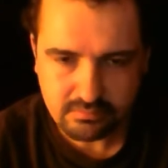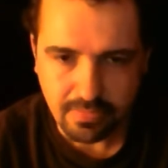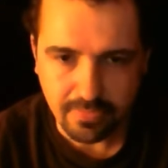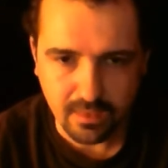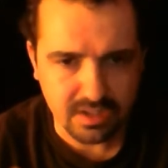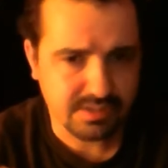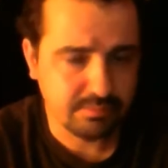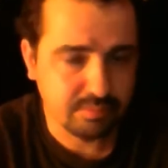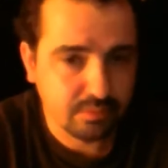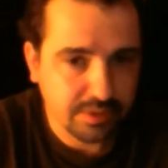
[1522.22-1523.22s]
It's a
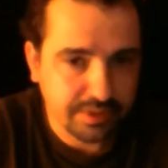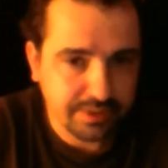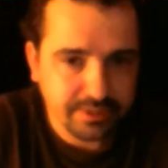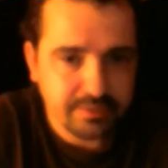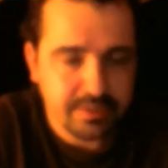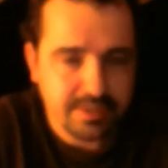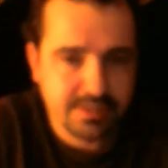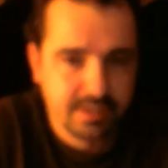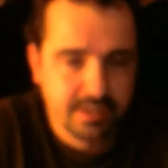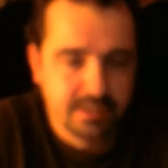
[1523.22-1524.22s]
brew cleaner anyways,
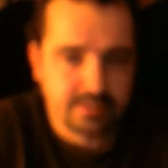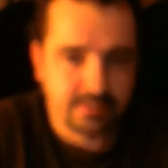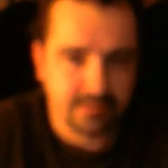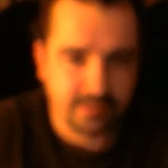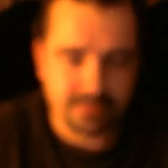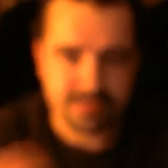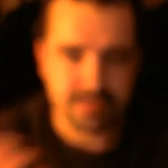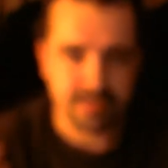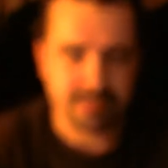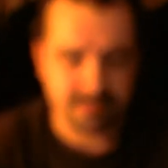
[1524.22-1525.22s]
to clean all the
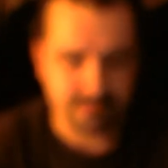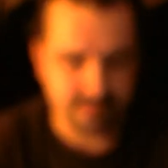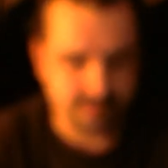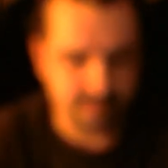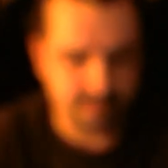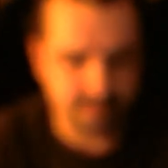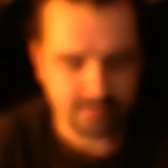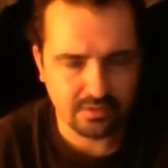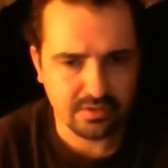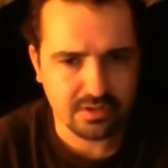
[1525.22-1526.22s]
stainless steel stuff.
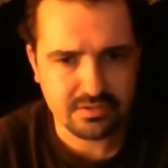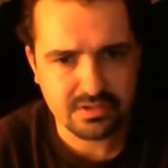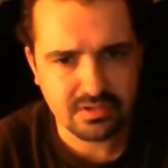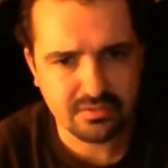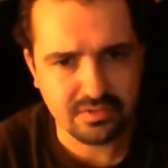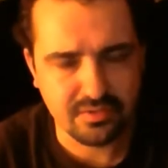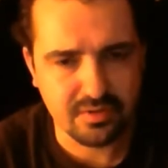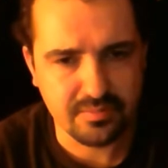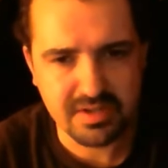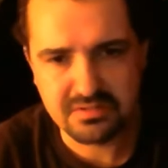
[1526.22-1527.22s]
All the other stuff, the
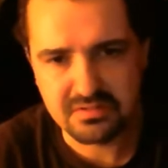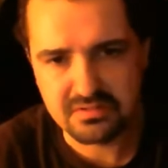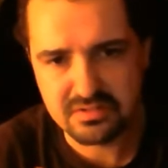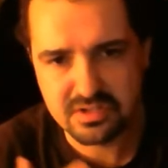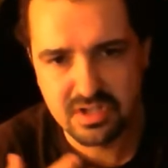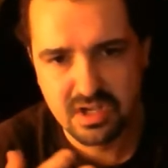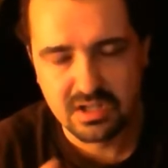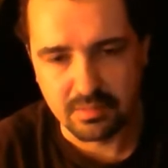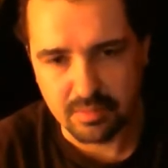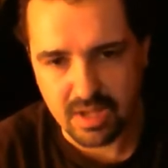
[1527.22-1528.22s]
fermenters,
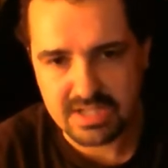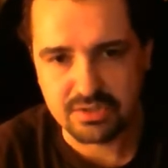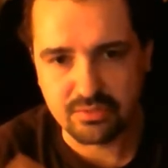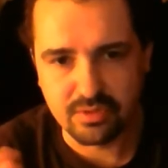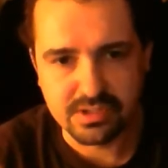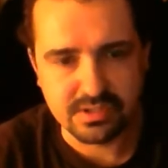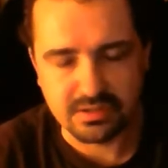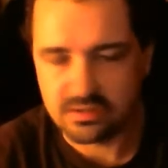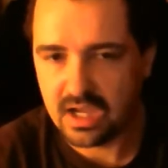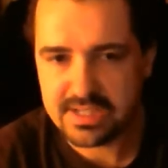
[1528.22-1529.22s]
the plastic ones, the
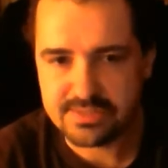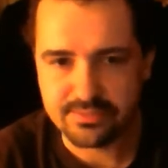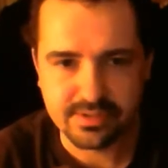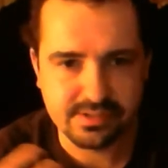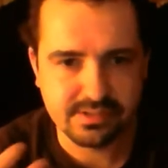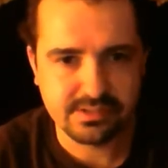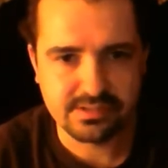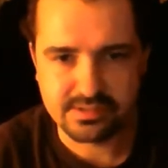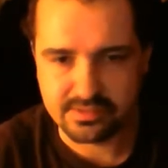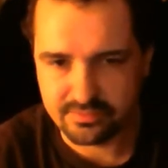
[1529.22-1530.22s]
glass
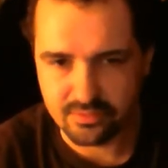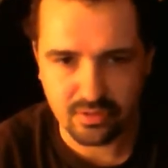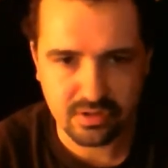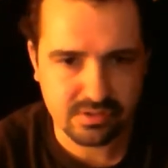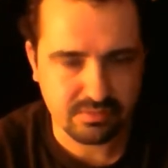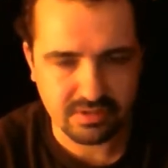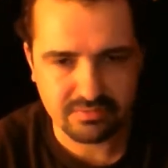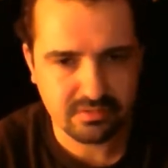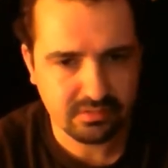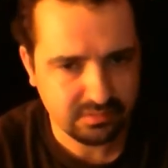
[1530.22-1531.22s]
ones, the forks,
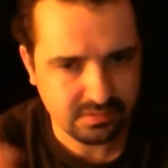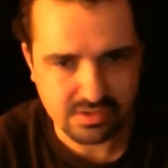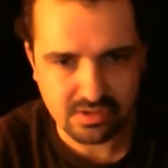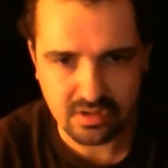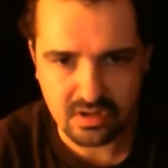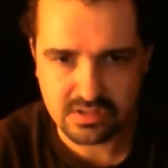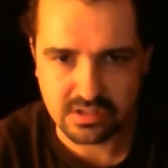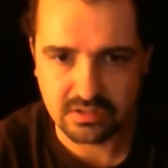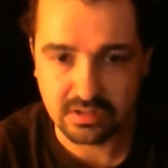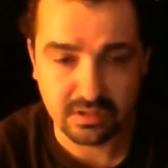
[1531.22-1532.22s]
whatever, is all
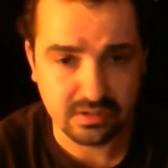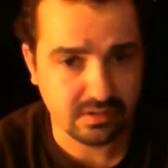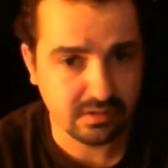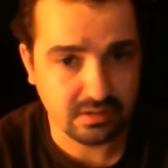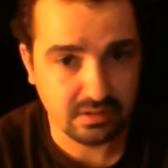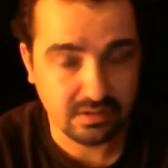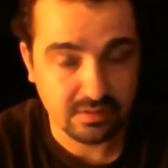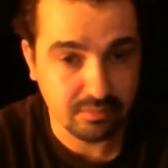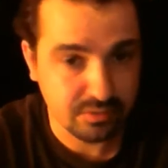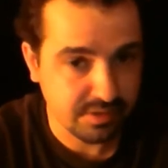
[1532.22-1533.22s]
OxyClean, the
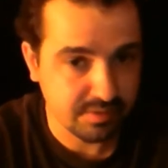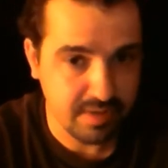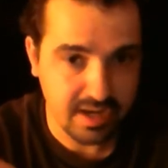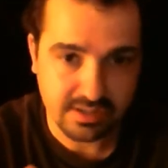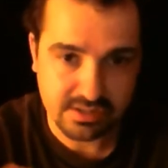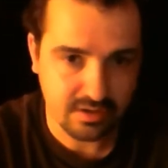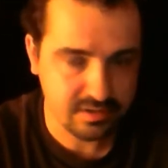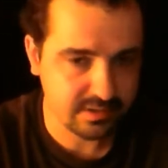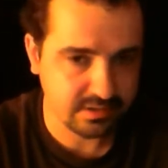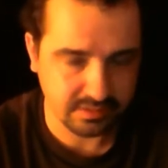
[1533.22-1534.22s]
muslin bags,
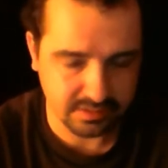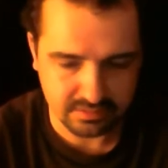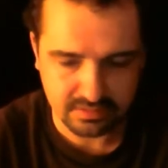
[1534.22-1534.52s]
OxyClean.